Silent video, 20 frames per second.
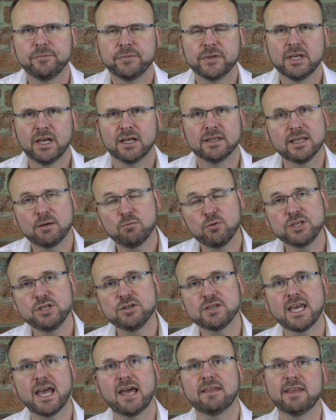And then when you
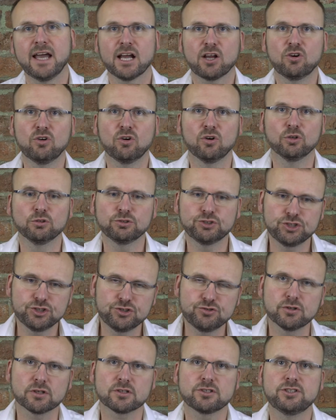get that call,
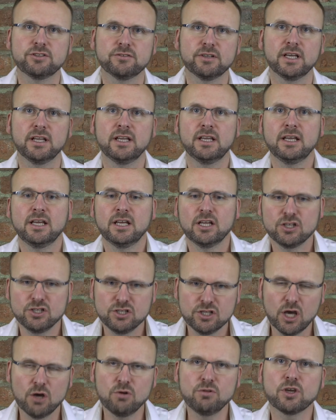structure it.
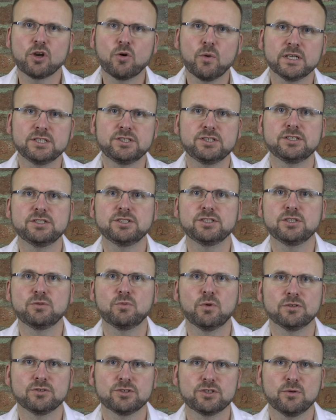Know the questions you
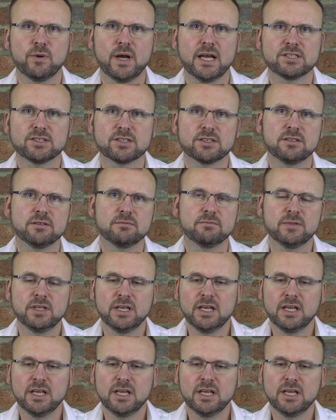want to ask them.